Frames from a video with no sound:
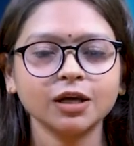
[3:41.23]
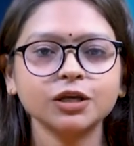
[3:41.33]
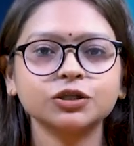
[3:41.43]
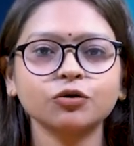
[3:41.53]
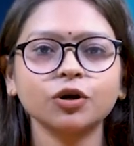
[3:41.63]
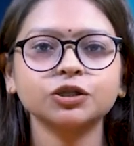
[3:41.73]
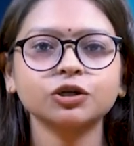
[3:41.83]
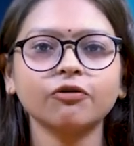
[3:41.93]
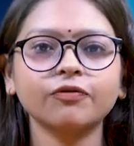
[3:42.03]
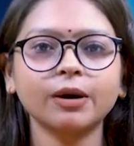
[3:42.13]
Storage
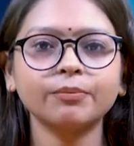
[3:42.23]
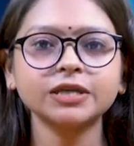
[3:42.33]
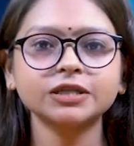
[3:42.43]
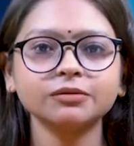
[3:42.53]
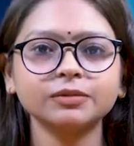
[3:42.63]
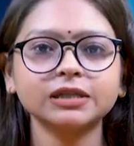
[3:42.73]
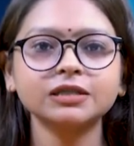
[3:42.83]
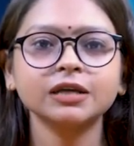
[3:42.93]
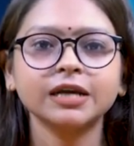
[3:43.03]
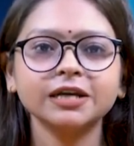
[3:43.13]
of combustibles
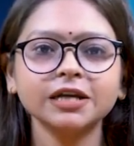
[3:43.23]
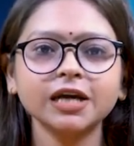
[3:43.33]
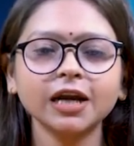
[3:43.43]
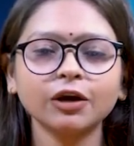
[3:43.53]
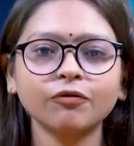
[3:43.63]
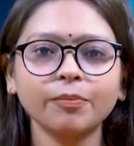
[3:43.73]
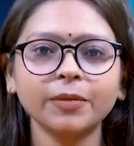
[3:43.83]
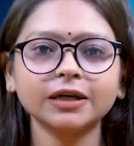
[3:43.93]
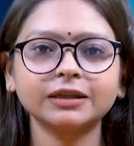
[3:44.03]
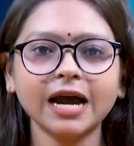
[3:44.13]
near
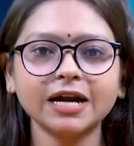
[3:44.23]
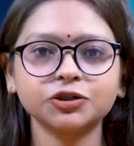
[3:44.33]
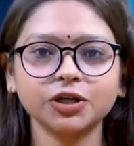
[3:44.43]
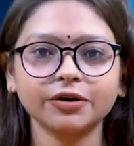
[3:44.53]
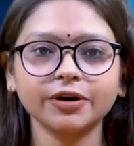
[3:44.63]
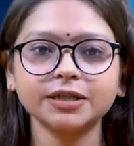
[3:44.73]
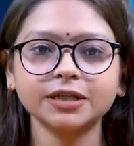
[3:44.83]
equipment that generate